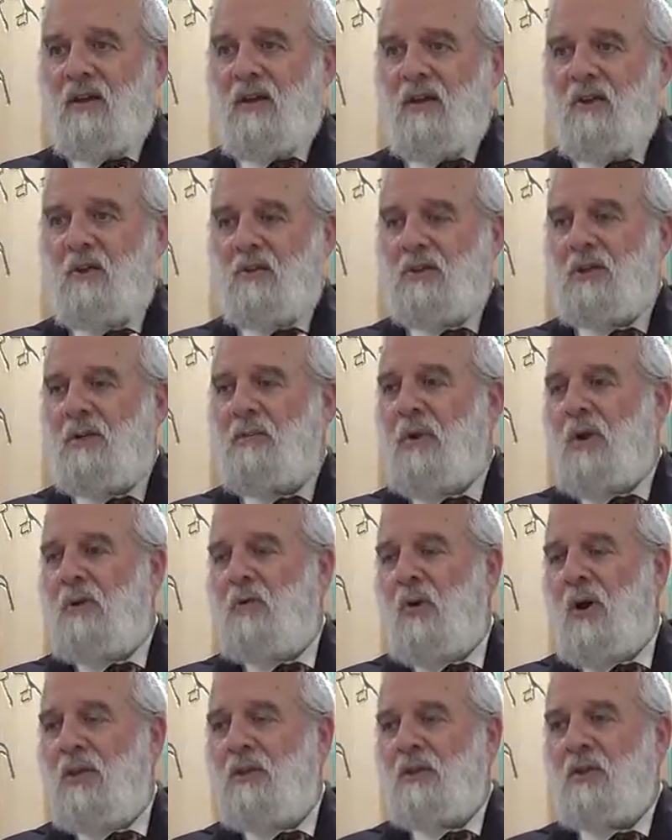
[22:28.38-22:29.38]
Yossi ben
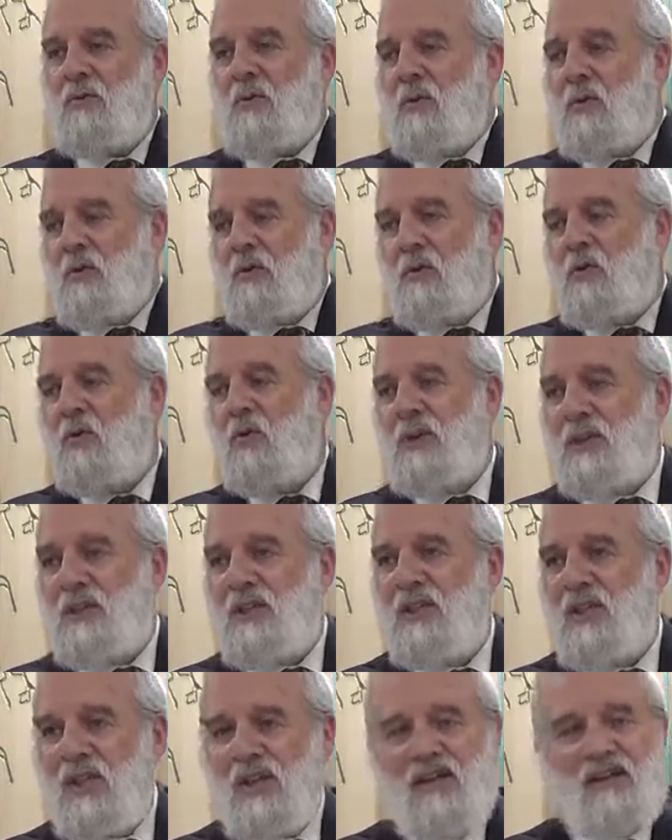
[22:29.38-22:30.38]
Yoezer could we
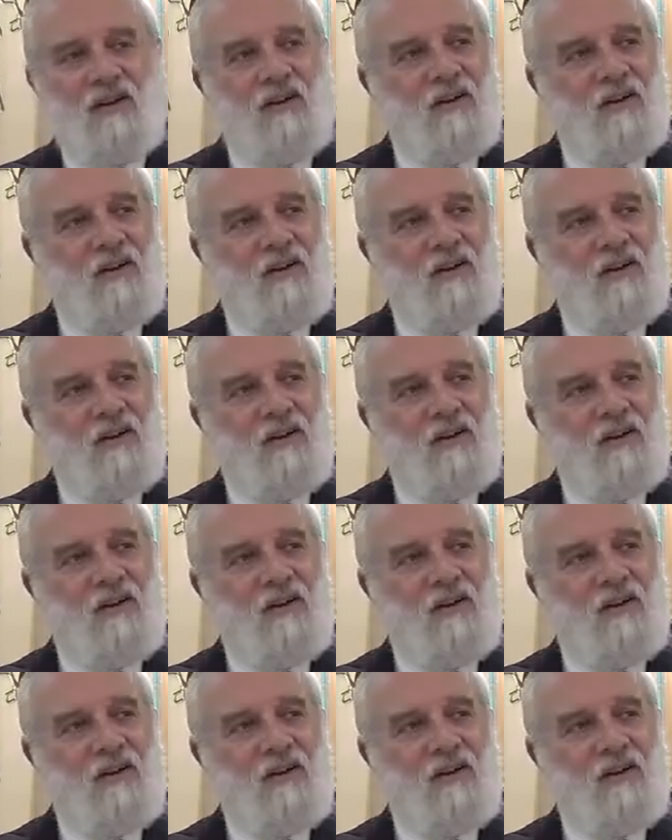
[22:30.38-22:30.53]
see